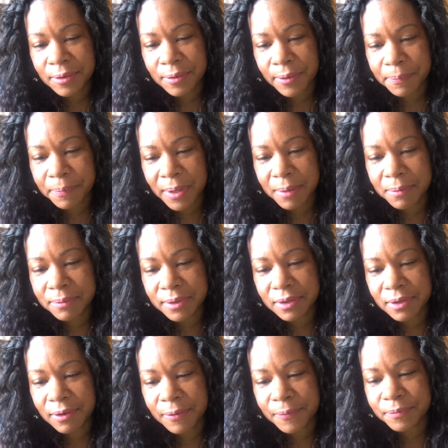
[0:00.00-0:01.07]
or probably,
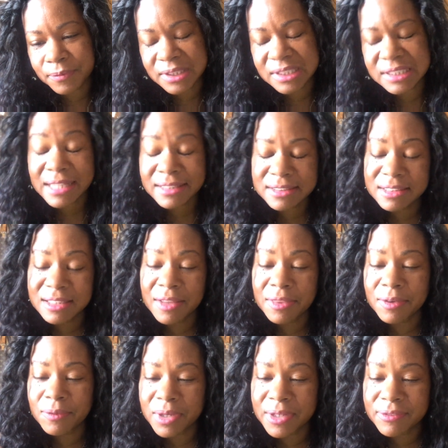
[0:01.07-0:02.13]
that's
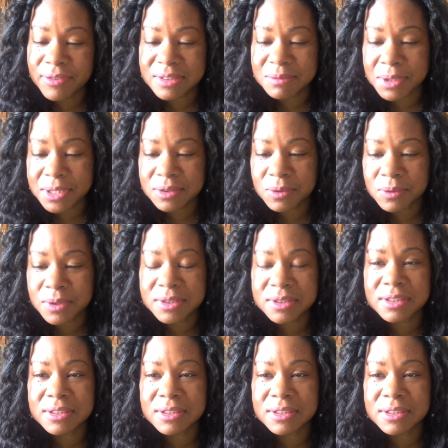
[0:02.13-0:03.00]
another one of his mentors,